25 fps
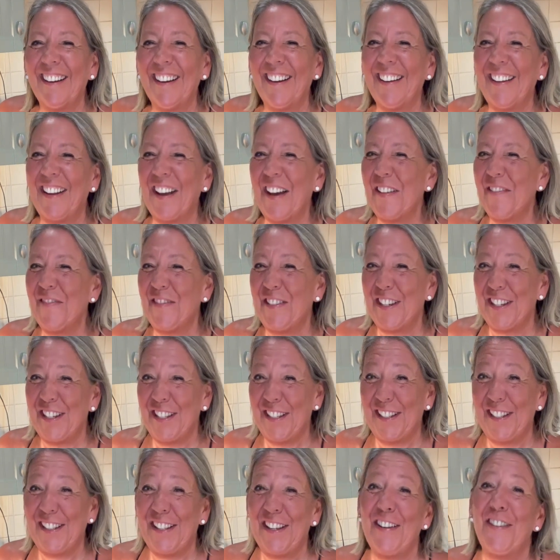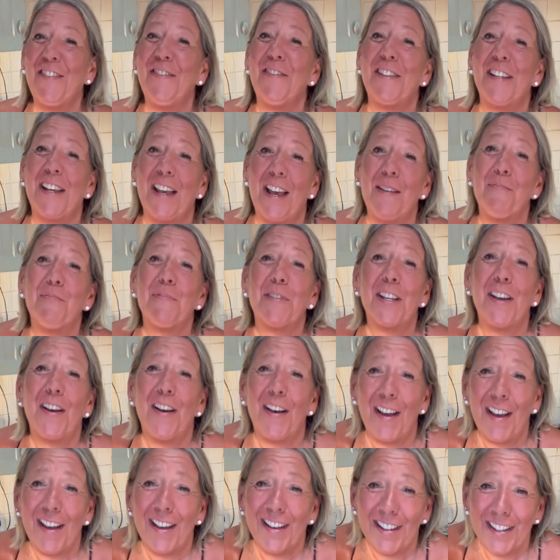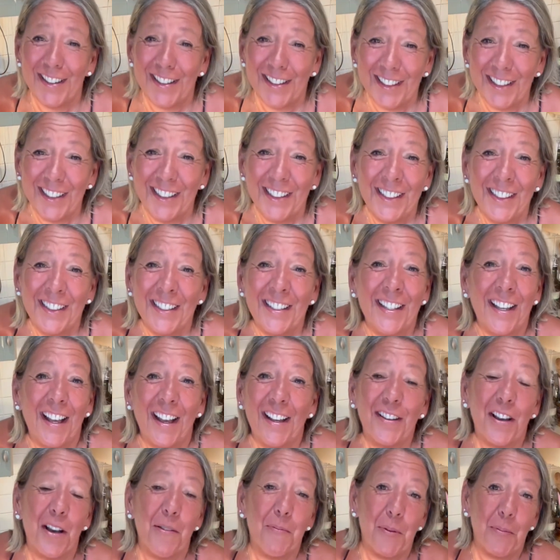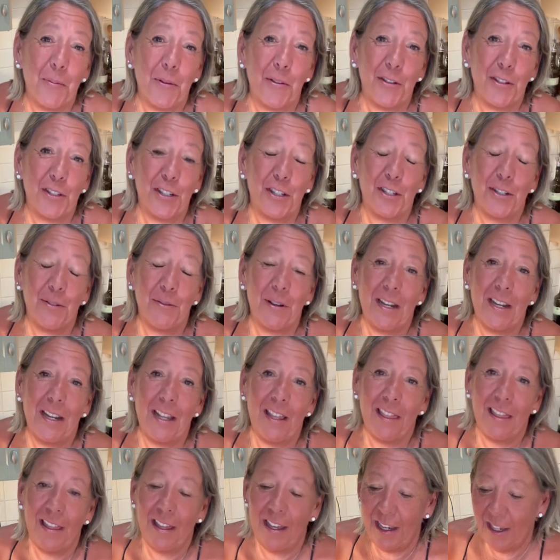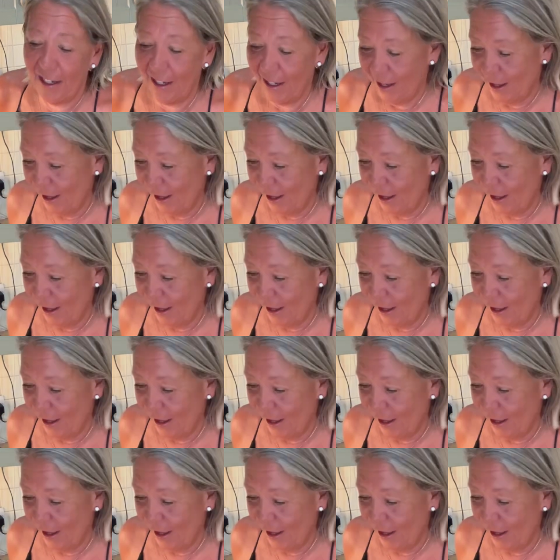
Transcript: And I'm just so damn tired. I can't be bothered to do anything.